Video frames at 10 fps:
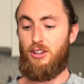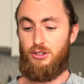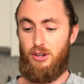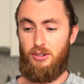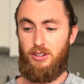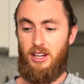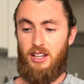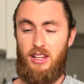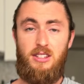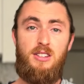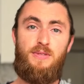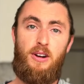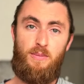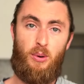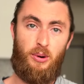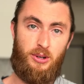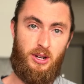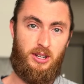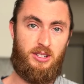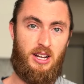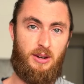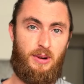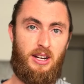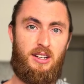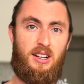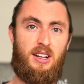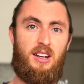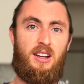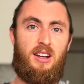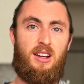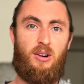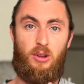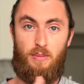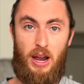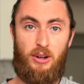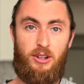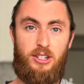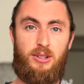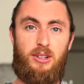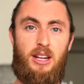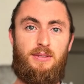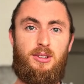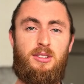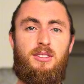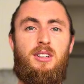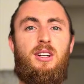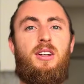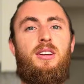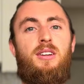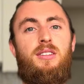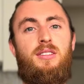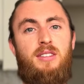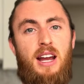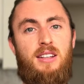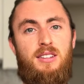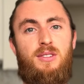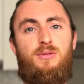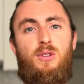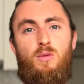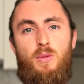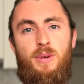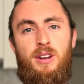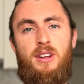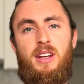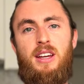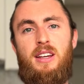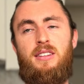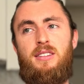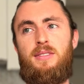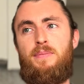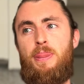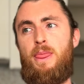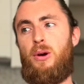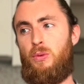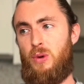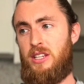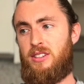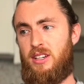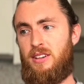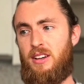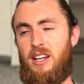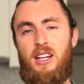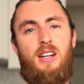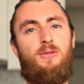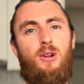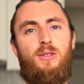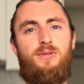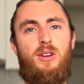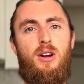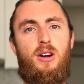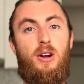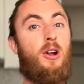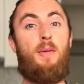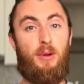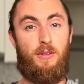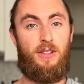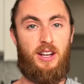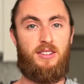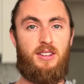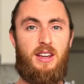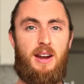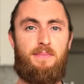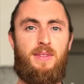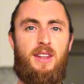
So this is very important to understand, right? On the biological level, sex for women is a risk and it involves a couple of things. Yeah.